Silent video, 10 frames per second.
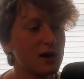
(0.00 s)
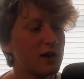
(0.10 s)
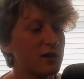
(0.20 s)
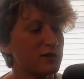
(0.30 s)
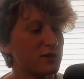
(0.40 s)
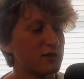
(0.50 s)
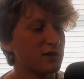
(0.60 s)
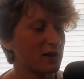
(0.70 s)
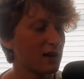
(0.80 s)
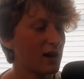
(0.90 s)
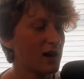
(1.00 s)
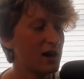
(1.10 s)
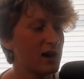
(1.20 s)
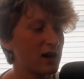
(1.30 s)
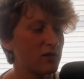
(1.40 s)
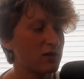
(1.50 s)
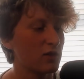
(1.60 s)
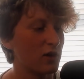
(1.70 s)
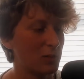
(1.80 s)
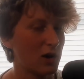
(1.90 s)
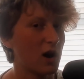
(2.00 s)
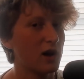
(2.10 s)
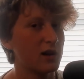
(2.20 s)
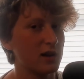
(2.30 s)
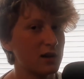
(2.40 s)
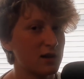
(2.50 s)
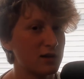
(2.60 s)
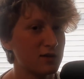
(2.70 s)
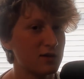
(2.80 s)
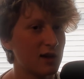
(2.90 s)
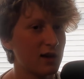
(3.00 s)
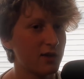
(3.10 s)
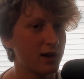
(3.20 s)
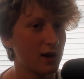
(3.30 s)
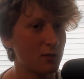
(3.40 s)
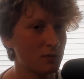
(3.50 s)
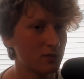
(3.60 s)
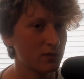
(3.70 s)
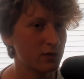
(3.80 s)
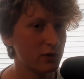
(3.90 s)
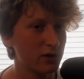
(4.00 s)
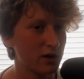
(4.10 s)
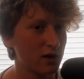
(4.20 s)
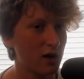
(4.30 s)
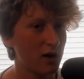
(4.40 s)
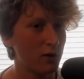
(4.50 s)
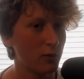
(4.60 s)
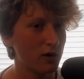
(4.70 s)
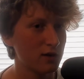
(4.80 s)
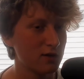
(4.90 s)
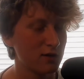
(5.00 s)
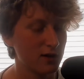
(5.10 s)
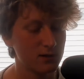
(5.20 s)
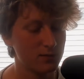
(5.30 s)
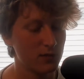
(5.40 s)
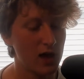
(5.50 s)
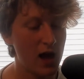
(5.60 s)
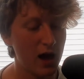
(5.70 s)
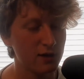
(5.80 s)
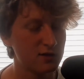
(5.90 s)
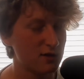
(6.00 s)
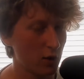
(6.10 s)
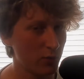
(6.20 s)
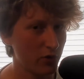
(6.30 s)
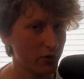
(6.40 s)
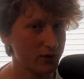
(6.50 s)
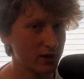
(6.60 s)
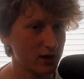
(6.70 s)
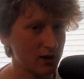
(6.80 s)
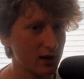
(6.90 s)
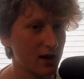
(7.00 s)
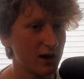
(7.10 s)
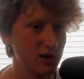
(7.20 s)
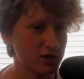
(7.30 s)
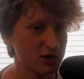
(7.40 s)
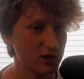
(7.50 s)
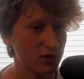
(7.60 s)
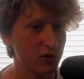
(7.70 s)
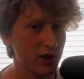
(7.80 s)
So it's like, even though I'm cutting, it's not like I'm doing a cut where it's like some protein and a shitload of